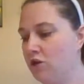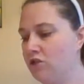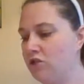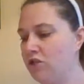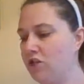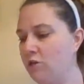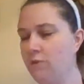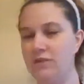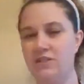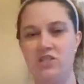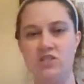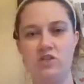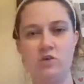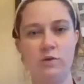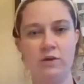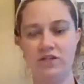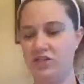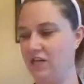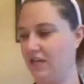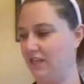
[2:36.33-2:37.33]
She was
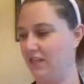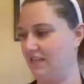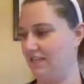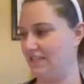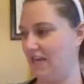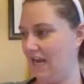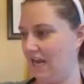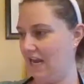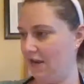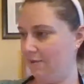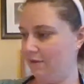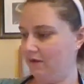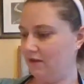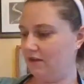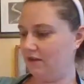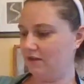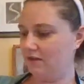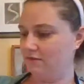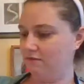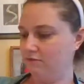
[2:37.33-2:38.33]
squished at the
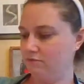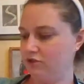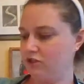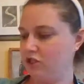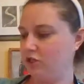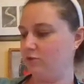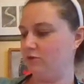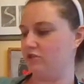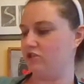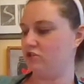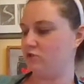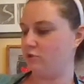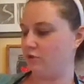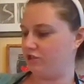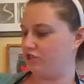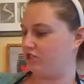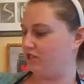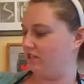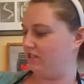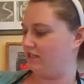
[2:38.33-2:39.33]
table, she was
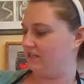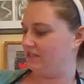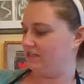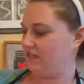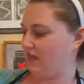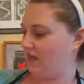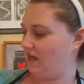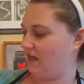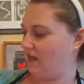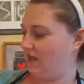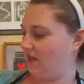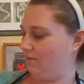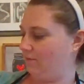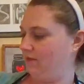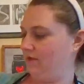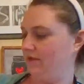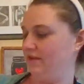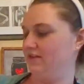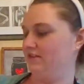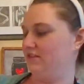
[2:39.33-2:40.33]
squished in the
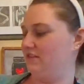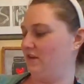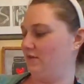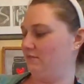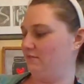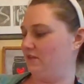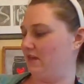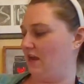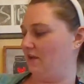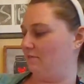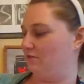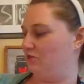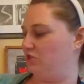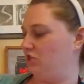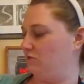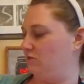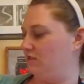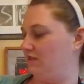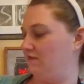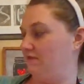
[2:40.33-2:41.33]
tub, and sometimes
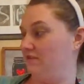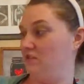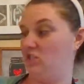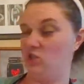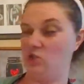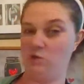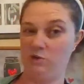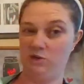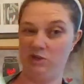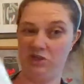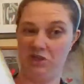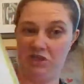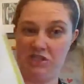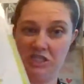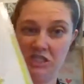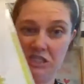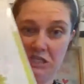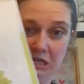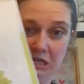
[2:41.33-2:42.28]
she was even squished